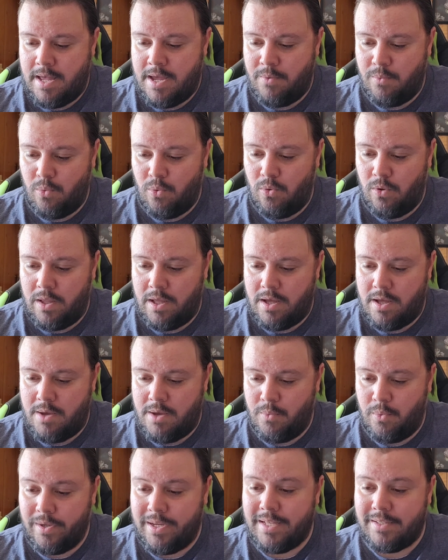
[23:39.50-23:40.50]
and
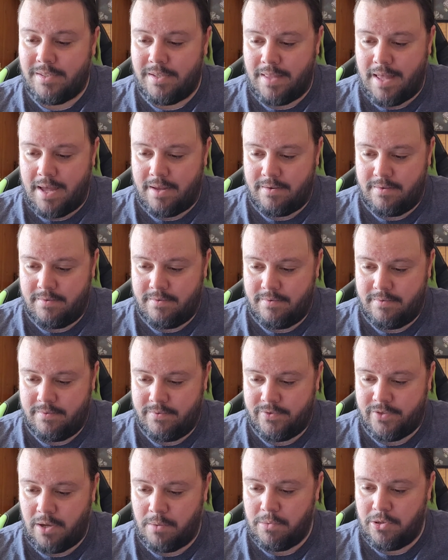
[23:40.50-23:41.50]
we'll get to that.
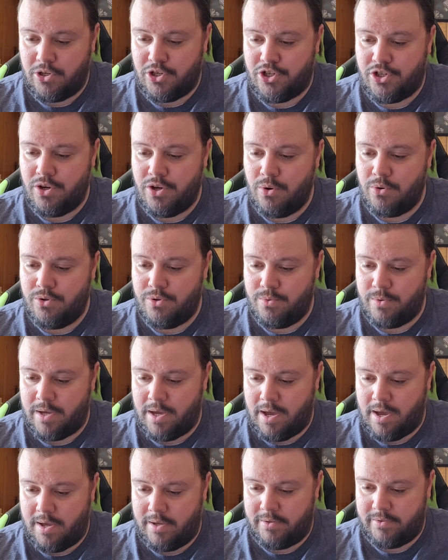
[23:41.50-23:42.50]
So I'm going to show you
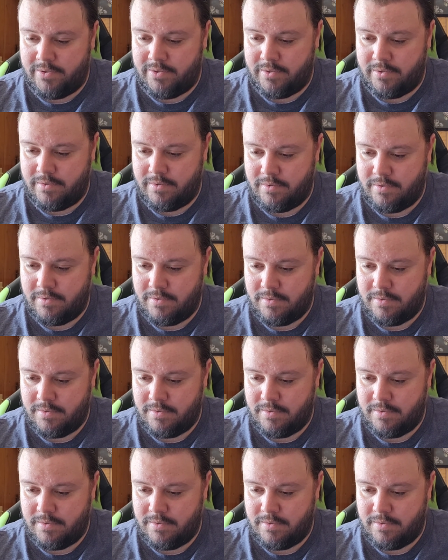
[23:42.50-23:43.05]
guys